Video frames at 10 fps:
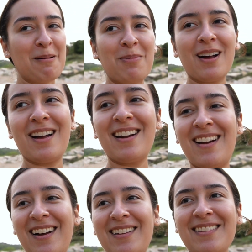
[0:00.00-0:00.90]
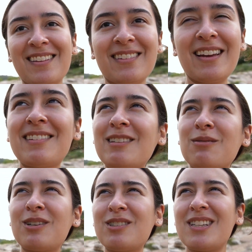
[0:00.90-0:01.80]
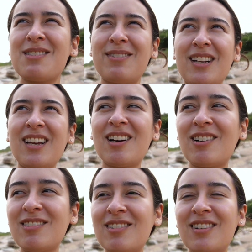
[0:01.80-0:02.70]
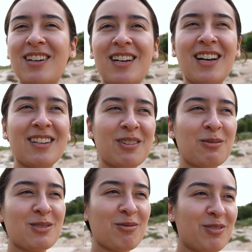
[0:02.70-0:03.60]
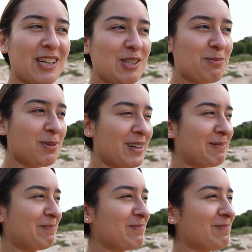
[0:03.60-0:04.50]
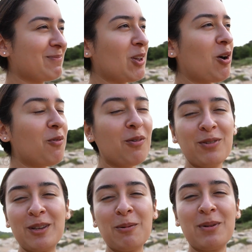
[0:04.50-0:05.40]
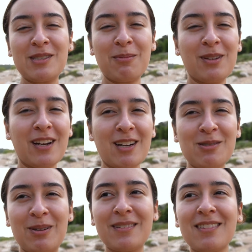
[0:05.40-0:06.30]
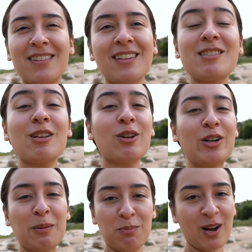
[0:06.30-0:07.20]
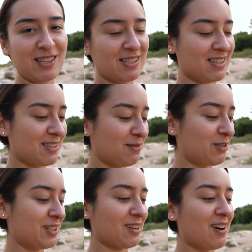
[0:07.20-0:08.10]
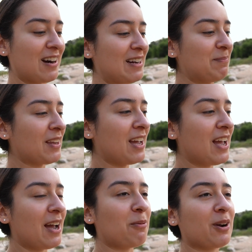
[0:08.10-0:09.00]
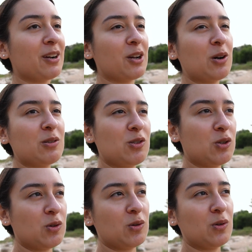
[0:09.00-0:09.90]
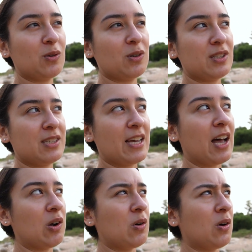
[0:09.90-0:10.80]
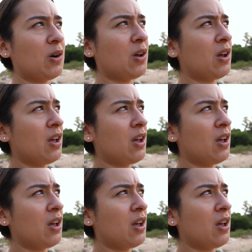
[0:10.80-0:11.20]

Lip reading: But yeah, thanks for watching this video. I know there was no fish, but hopefully there'll be some in the next one. This is a learning process for Tenkara, and we're gonna go to Seattle